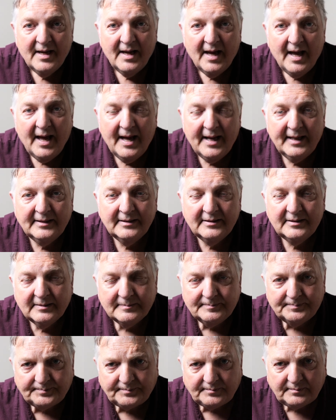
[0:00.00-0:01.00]
And
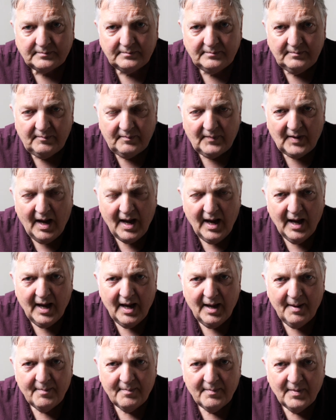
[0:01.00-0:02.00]

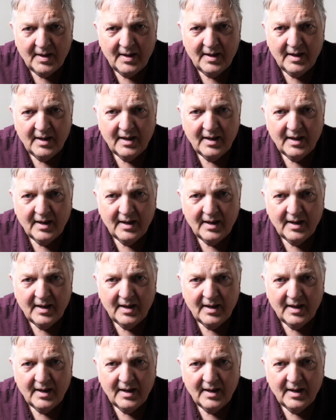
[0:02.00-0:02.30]
um,